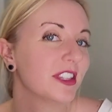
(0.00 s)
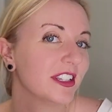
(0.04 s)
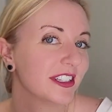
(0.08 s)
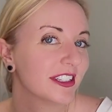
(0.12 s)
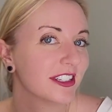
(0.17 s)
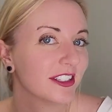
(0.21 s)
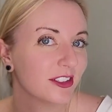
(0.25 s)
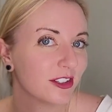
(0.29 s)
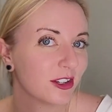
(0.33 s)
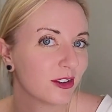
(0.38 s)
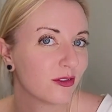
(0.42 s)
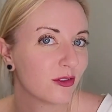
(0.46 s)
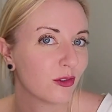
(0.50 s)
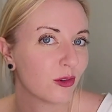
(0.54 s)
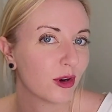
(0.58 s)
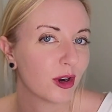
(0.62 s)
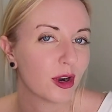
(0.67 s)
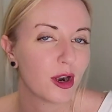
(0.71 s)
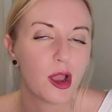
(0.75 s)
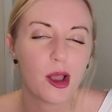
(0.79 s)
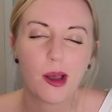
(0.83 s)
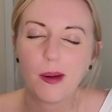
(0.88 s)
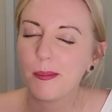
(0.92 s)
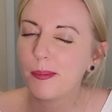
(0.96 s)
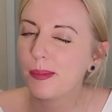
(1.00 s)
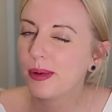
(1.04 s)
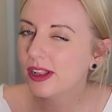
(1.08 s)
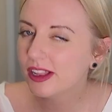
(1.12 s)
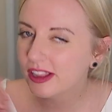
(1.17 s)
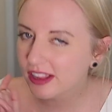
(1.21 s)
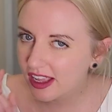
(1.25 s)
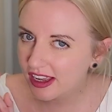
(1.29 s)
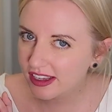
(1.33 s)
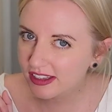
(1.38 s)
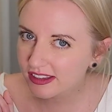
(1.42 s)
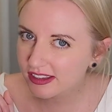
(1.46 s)
to look for,
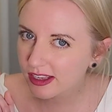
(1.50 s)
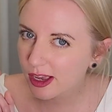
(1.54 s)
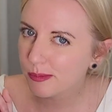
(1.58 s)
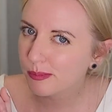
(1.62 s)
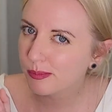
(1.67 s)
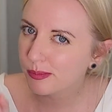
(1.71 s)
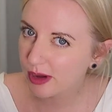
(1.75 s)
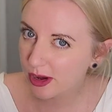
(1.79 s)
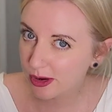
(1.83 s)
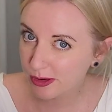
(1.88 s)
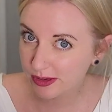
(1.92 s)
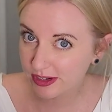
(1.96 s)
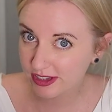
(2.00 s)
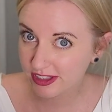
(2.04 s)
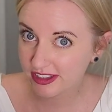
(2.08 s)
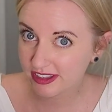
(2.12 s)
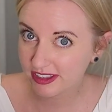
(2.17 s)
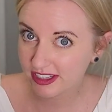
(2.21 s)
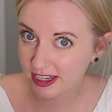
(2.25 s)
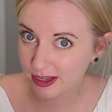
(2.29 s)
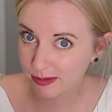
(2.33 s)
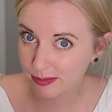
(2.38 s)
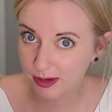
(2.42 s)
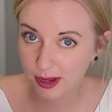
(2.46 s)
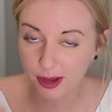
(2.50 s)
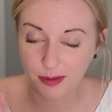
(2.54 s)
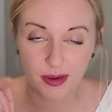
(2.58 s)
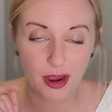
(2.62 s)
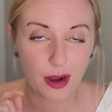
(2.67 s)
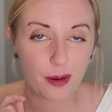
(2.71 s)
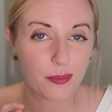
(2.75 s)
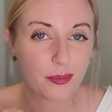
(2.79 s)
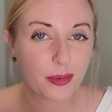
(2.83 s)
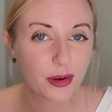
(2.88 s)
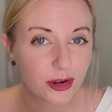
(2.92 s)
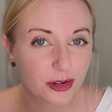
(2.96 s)
plus a bonus tip
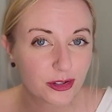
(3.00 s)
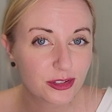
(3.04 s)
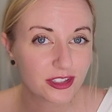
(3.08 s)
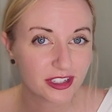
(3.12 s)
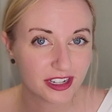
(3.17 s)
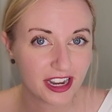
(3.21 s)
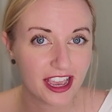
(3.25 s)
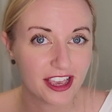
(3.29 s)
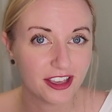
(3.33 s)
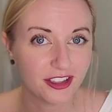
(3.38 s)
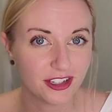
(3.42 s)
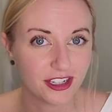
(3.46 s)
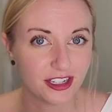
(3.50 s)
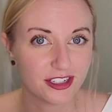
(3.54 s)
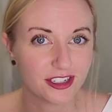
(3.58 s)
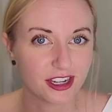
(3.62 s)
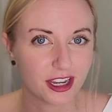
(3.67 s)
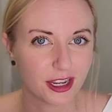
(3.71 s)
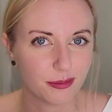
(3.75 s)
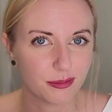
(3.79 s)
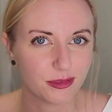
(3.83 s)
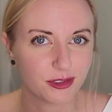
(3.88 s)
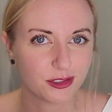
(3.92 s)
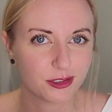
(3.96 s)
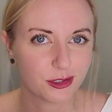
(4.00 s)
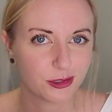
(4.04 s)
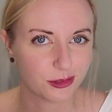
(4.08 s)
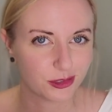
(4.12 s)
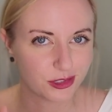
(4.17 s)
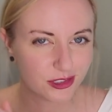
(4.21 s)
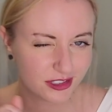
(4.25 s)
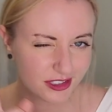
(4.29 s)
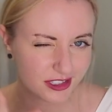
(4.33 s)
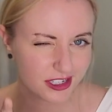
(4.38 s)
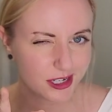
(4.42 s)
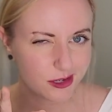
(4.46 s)
about personality types, so
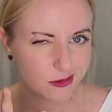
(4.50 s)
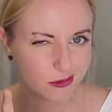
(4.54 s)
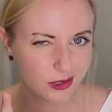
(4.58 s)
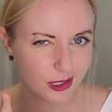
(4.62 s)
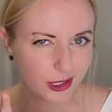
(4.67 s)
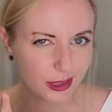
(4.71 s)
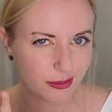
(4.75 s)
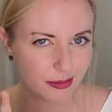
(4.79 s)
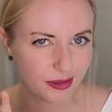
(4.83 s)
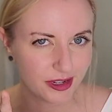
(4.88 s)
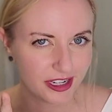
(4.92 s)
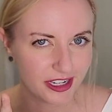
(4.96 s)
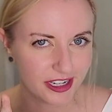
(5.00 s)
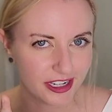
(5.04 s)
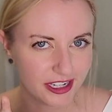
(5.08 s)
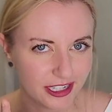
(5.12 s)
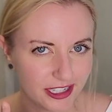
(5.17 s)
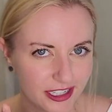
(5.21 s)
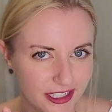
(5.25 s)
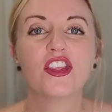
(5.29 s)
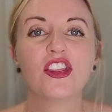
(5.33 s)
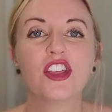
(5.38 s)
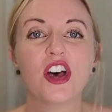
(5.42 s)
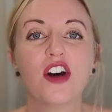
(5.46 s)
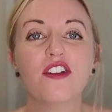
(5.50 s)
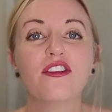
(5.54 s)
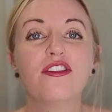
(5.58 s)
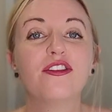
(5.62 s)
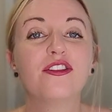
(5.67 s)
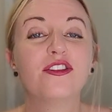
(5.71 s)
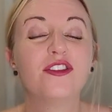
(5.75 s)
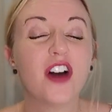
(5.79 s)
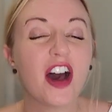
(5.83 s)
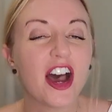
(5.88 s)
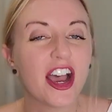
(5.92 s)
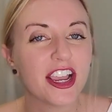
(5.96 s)
stick with me here. The
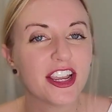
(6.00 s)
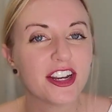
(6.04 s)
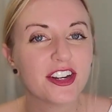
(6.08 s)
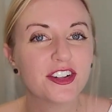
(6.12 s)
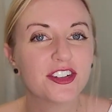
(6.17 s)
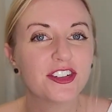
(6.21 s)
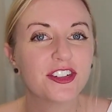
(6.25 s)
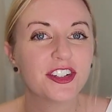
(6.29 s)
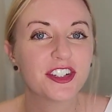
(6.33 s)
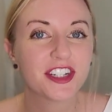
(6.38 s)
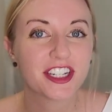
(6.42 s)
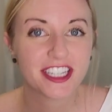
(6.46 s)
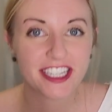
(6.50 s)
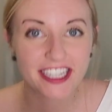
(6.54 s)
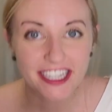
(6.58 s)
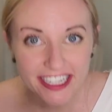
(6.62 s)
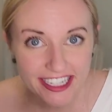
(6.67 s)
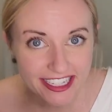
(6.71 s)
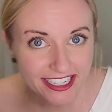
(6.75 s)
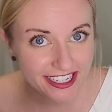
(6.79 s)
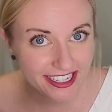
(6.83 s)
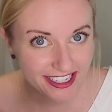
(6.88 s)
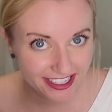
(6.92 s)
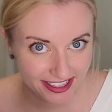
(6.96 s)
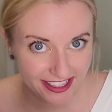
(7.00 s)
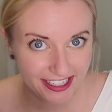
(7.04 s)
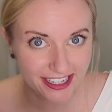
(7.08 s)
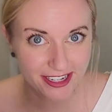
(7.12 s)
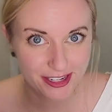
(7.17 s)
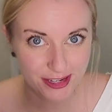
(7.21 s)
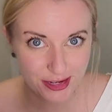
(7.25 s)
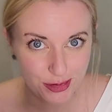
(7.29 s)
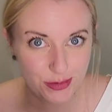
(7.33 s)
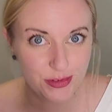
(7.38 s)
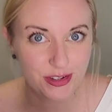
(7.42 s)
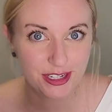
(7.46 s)
final key thing
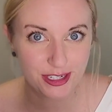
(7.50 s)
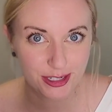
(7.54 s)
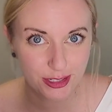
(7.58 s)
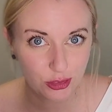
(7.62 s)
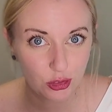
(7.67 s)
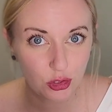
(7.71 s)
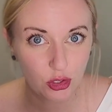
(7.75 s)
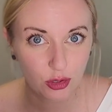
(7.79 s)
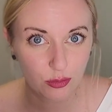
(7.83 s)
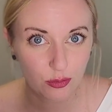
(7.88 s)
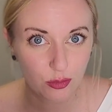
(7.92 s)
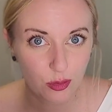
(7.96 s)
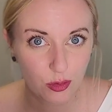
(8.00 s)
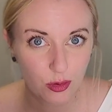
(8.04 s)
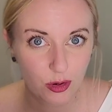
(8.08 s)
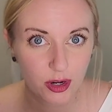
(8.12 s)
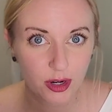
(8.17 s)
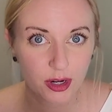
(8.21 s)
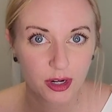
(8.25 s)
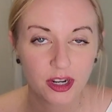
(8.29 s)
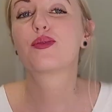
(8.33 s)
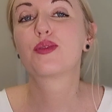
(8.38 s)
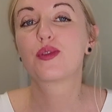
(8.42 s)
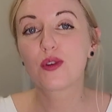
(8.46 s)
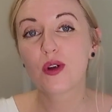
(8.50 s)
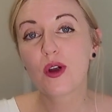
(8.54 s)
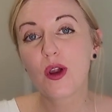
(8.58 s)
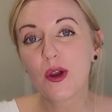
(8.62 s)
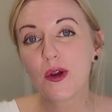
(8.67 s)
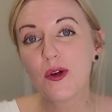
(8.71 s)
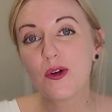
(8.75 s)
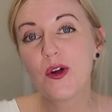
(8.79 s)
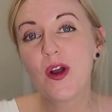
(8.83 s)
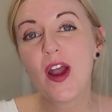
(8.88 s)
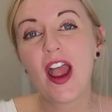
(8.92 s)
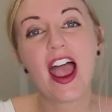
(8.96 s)
you need to look for,
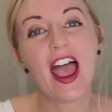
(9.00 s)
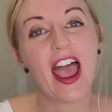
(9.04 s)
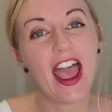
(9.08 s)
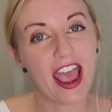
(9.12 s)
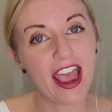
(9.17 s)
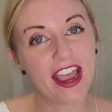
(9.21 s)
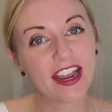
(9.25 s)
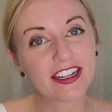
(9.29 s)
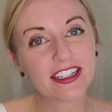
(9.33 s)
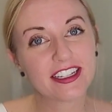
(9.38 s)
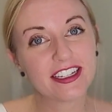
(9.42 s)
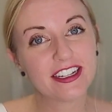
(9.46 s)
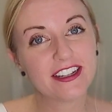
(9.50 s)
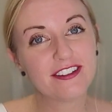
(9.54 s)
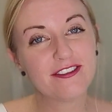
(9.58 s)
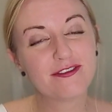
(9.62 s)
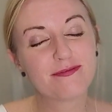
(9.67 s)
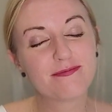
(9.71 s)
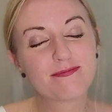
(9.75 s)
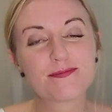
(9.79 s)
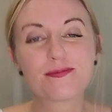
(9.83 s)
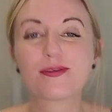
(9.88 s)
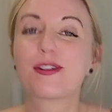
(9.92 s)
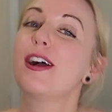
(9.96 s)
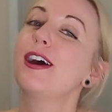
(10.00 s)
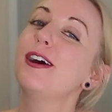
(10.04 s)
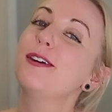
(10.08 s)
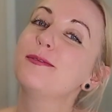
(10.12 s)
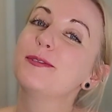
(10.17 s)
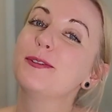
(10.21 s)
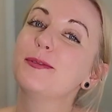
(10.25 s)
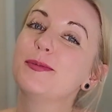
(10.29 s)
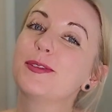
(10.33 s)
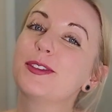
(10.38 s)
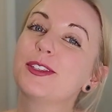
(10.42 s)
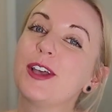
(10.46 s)
proactive
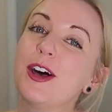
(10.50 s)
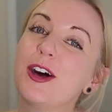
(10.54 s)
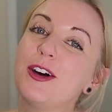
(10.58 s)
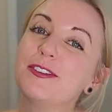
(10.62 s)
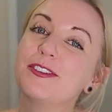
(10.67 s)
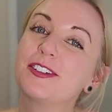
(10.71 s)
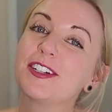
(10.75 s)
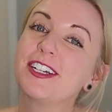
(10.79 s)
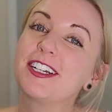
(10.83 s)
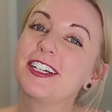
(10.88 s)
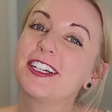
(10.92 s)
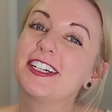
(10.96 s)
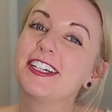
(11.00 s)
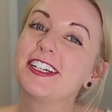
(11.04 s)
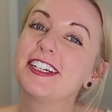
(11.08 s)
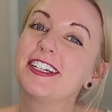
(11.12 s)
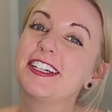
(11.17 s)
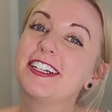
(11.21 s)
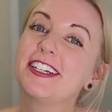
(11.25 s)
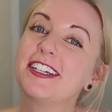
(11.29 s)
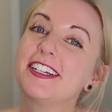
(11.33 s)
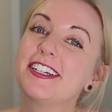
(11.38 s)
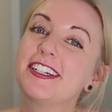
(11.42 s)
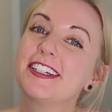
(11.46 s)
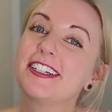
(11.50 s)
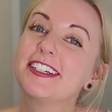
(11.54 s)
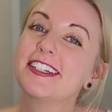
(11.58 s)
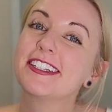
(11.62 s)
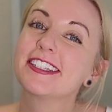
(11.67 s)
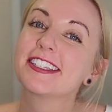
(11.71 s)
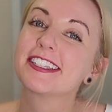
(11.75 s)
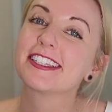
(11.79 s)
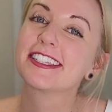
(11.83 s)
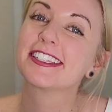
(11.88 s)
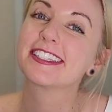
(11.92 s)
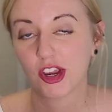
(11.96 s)
problem
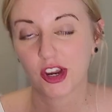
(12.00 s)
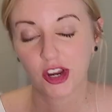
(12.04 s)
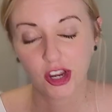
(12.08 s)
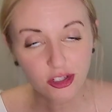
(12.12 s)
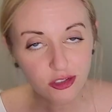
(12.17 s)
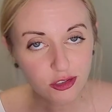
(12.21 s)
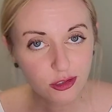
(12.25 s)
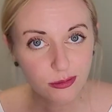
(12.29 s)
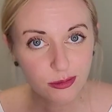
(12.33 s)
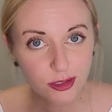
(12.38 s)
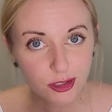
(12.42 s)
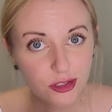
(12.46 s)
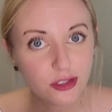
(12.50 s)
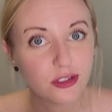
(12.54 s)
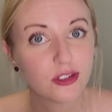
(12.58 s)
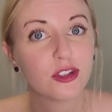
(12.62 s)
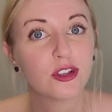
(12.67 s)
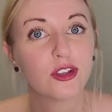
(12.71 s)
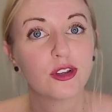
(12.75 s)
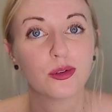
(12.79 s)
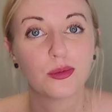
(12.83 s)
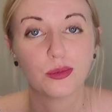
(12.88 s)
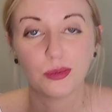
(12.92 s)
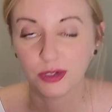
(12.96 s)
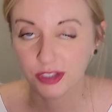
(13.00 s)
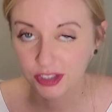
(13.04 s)
solvers. Customers will